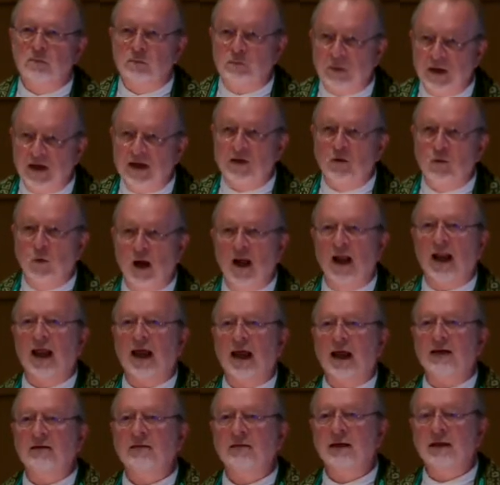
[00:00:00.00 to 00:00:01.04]
Be
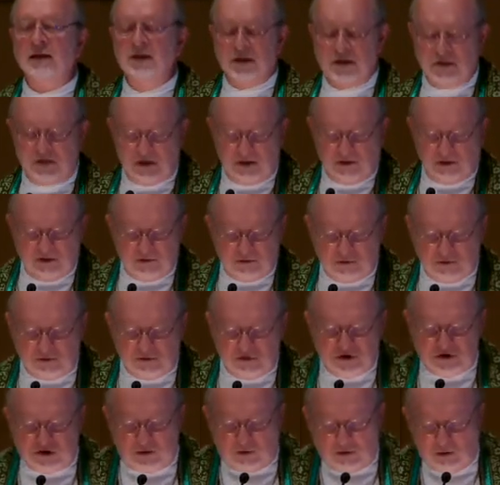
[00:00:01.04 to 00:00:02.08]
willing to
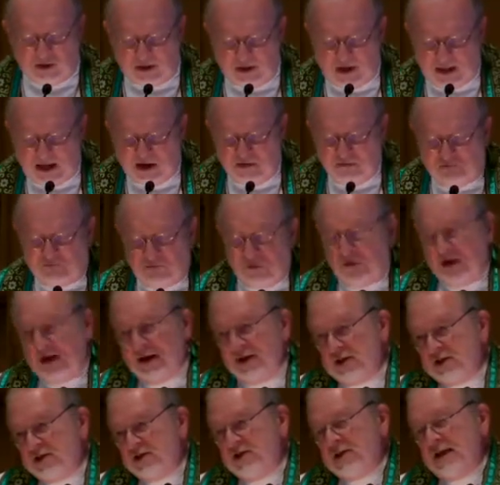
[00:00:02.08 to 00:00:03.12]
lose your life for
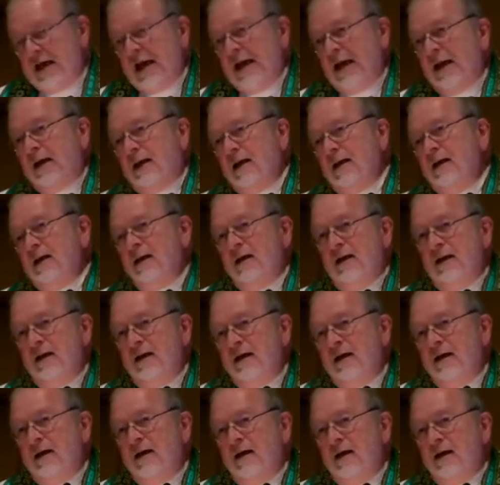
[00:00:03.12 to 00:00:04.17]
his sake
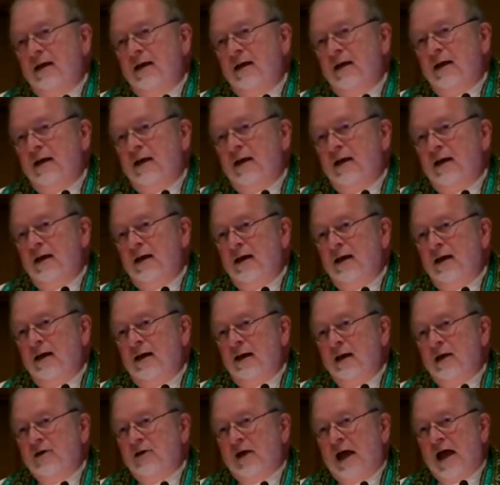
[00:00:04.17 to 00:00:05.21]

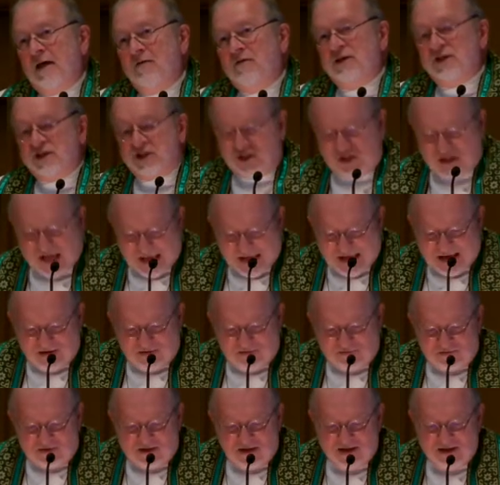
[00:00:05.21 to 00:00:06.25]
and to have it
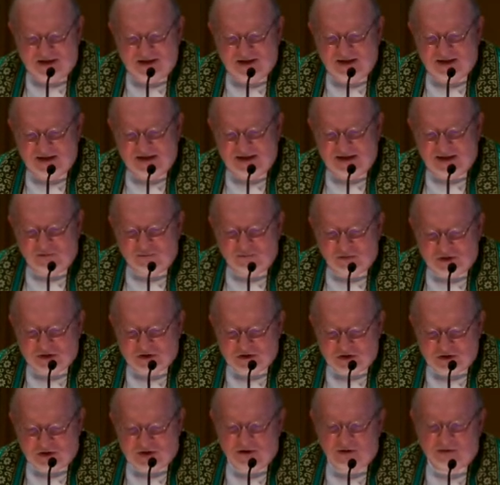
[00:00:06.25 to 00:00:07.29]
saved in
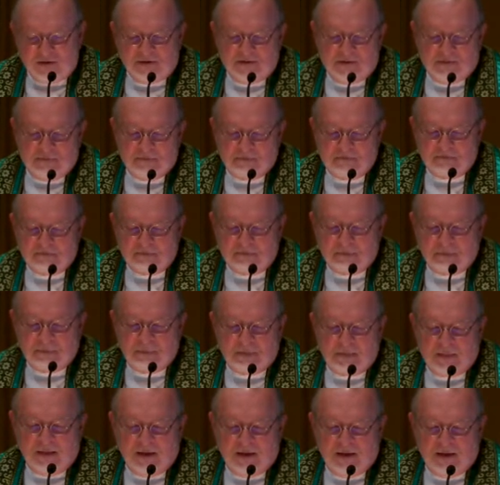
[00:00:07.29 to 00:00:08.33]
return.
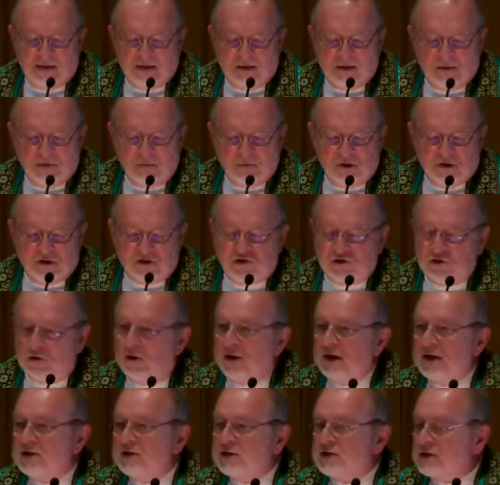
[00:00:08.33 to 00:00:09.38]

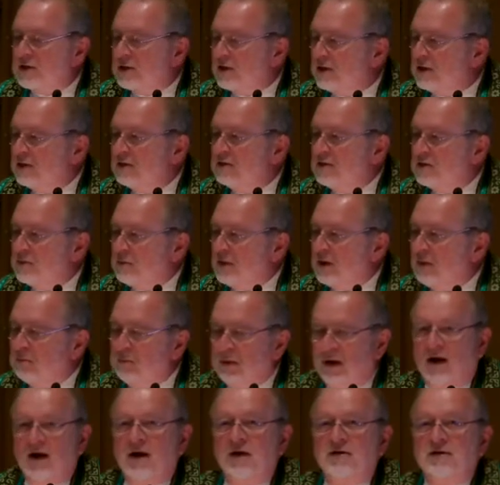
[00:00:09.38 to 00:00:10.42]
Rejoice to be
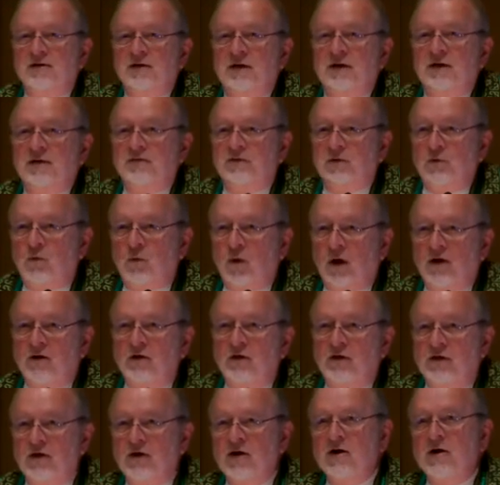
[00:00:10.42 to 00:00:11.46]
part of the one
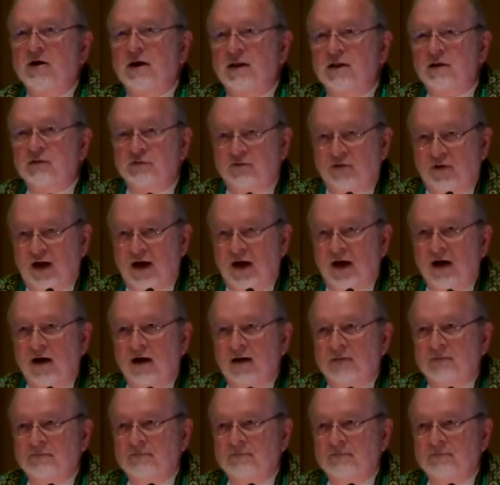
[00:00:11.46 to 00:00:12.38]
third in the fire.